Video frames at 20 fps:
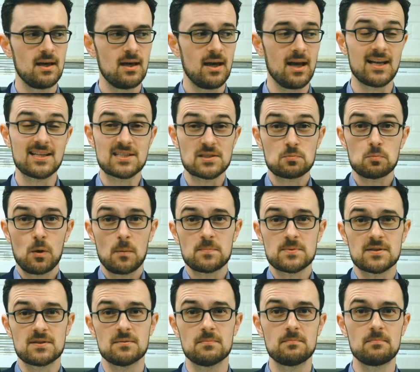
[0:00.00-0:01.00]
and swaps
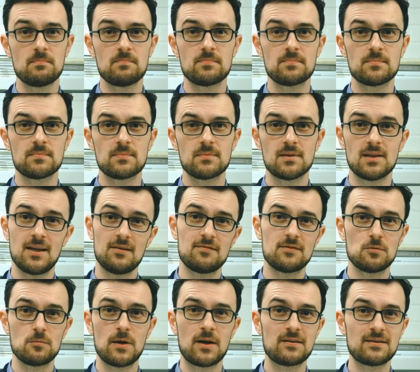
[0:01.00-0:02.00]
them if
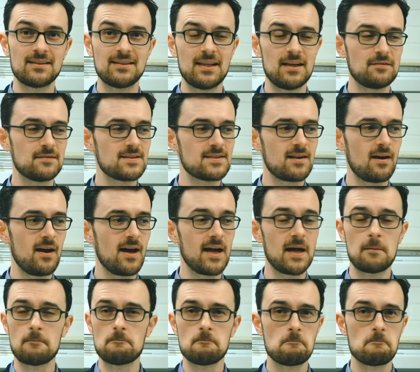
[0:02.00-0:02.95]
the one on the left is higher.